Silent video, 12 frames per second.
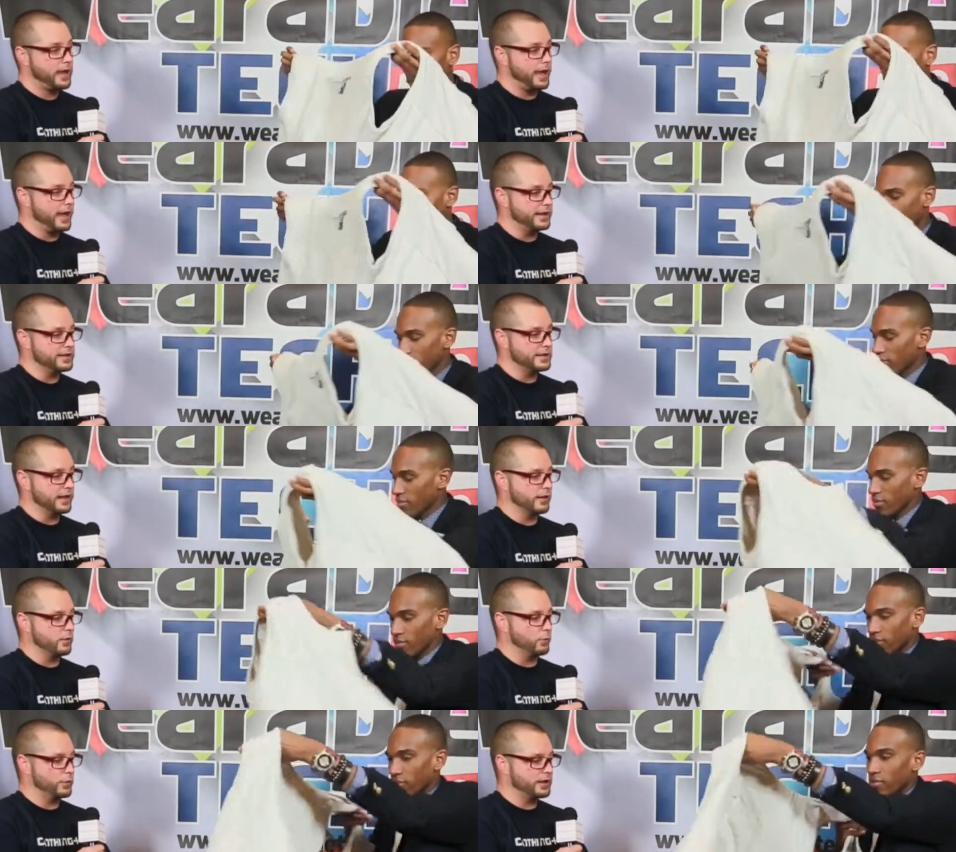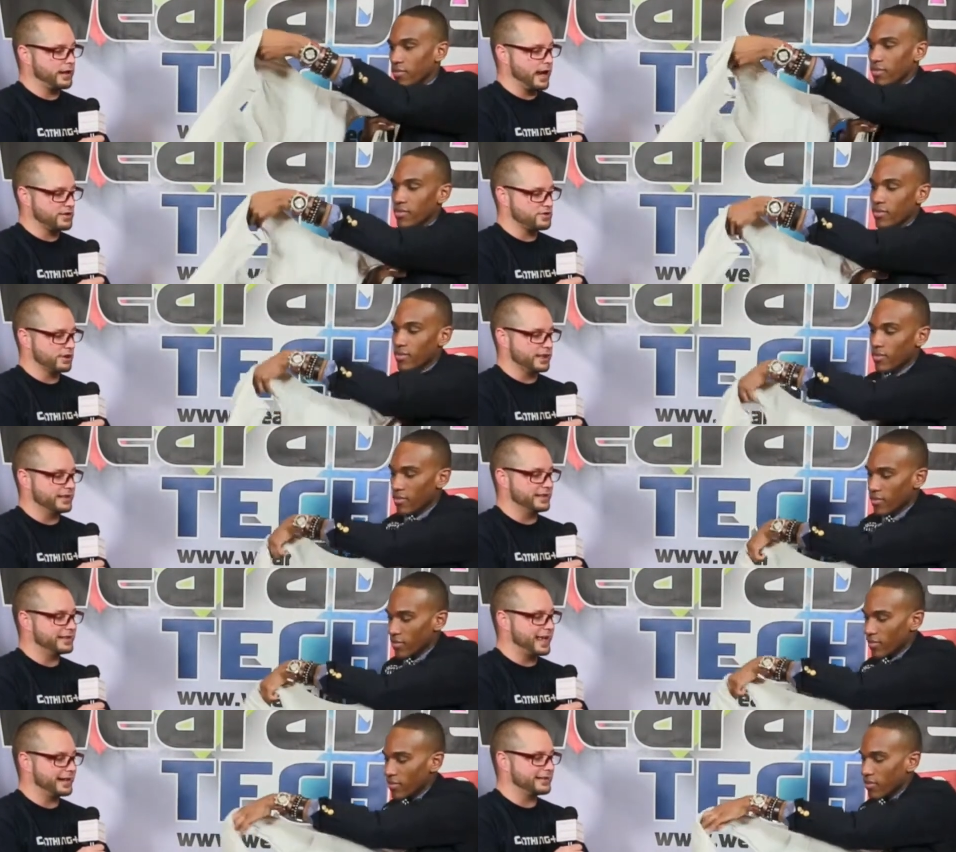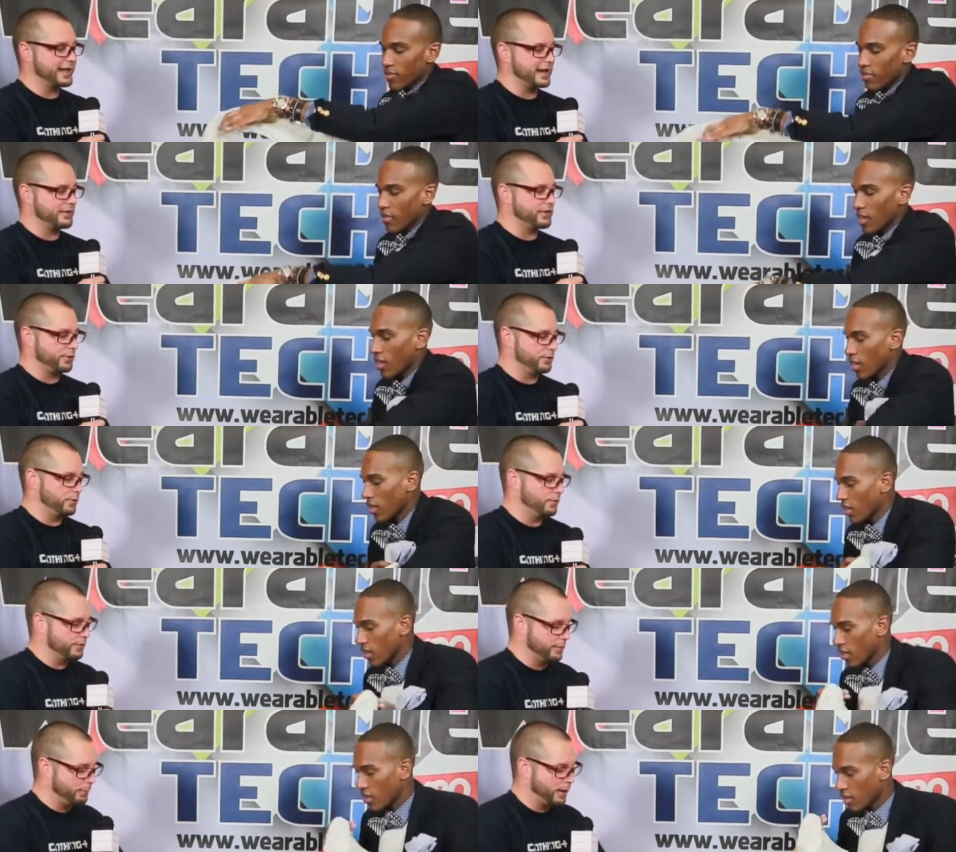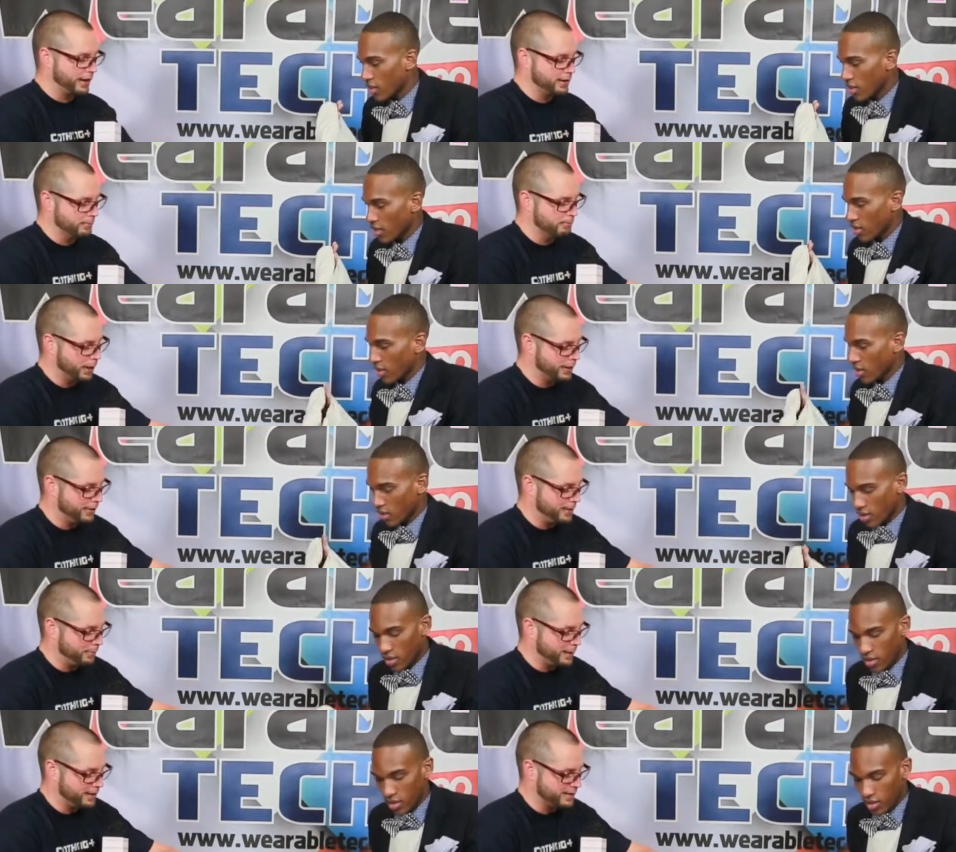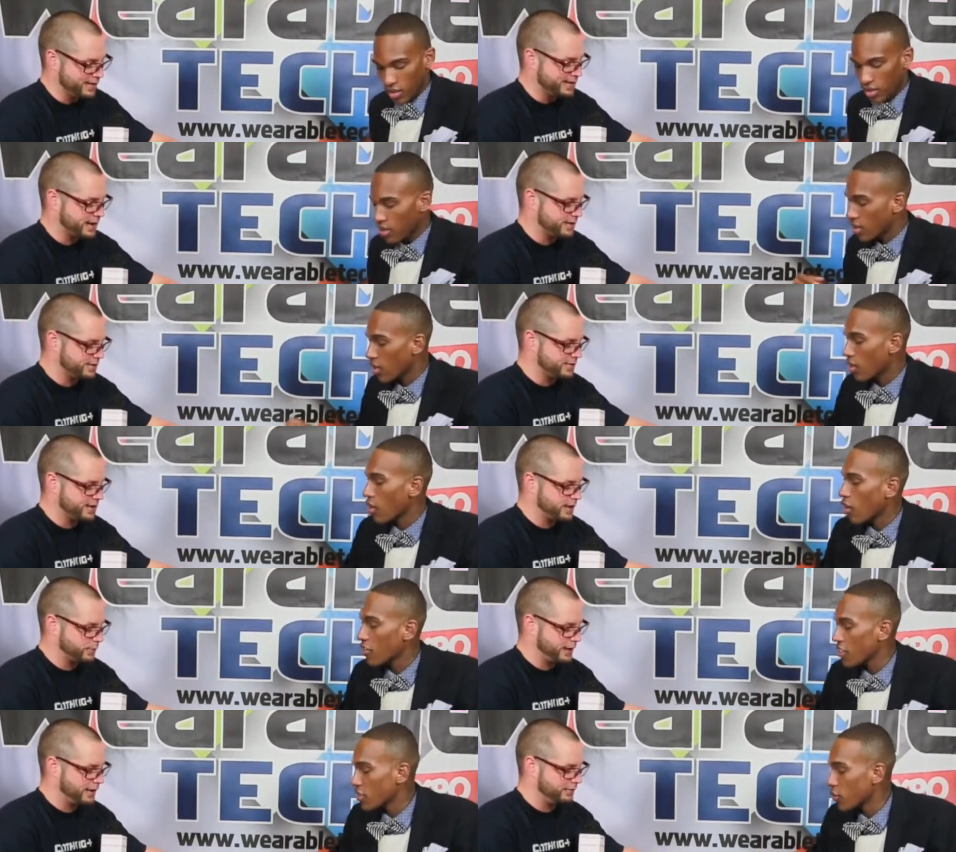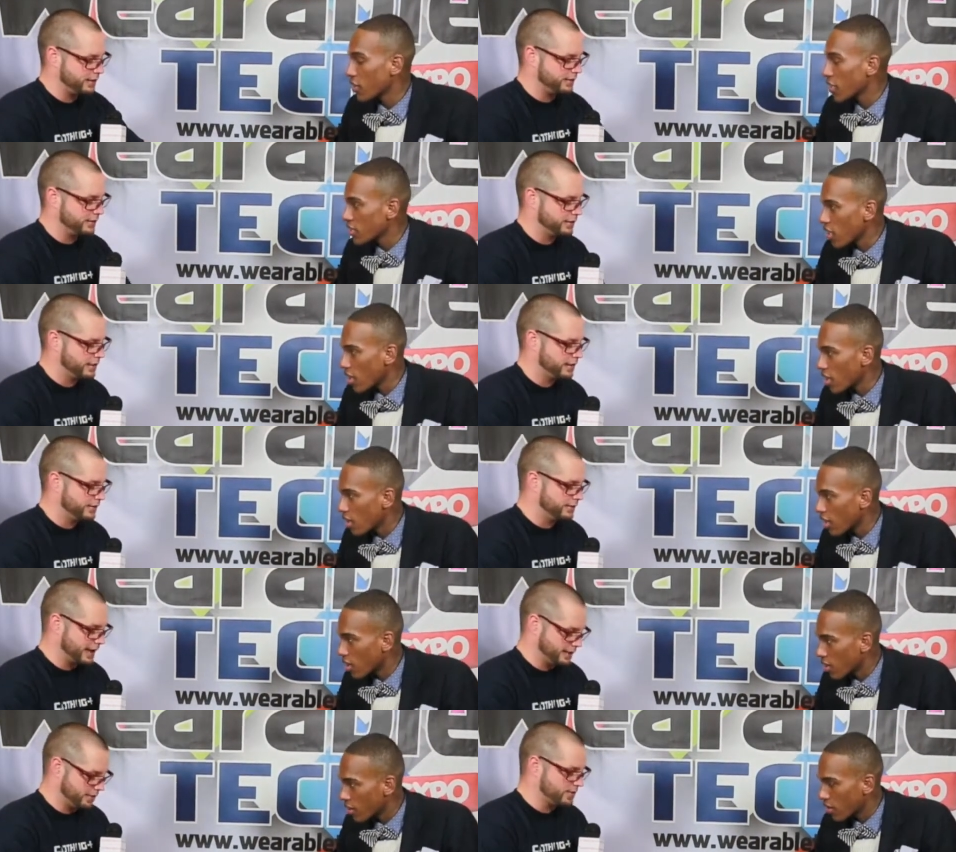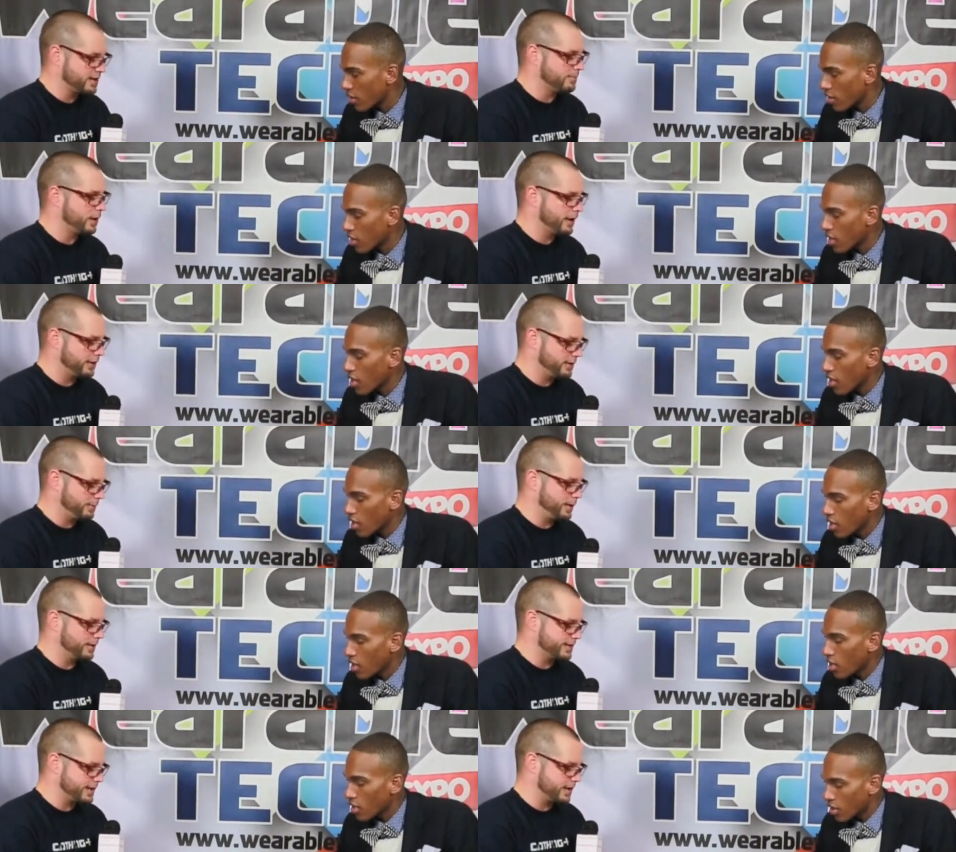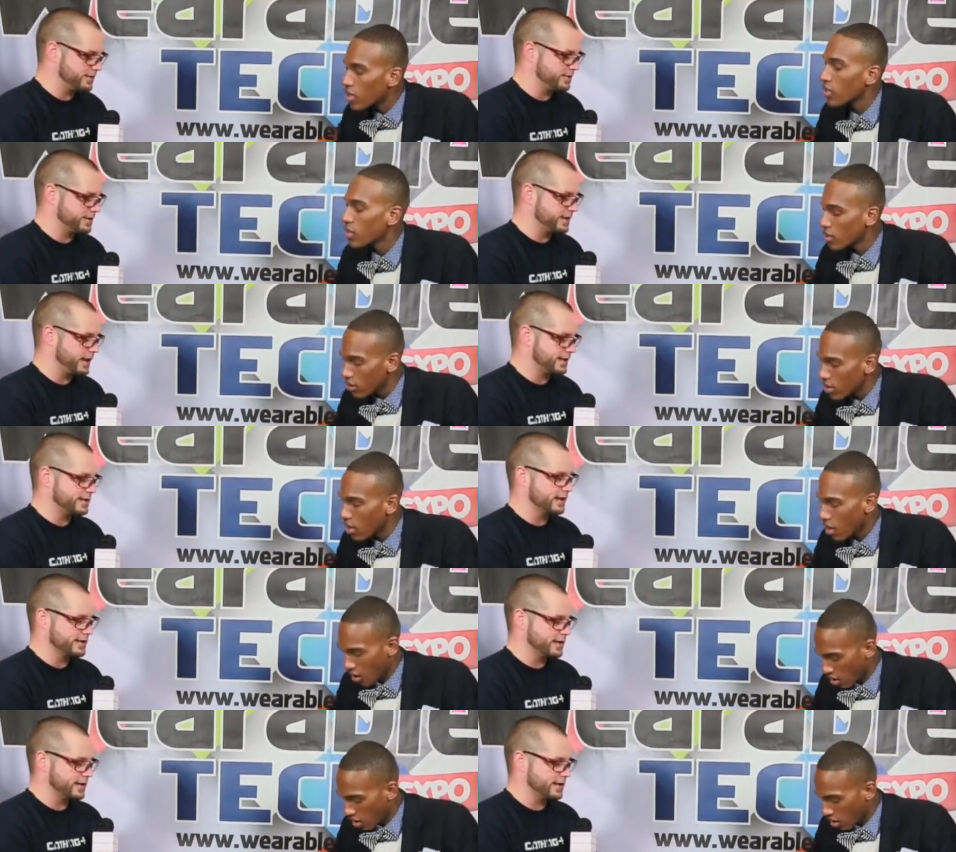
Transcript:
Speaker 1: And we can actually detect that through the bioimpedance sensors that we have here. That, those are bioimpedance sensors, mm -hmm. textile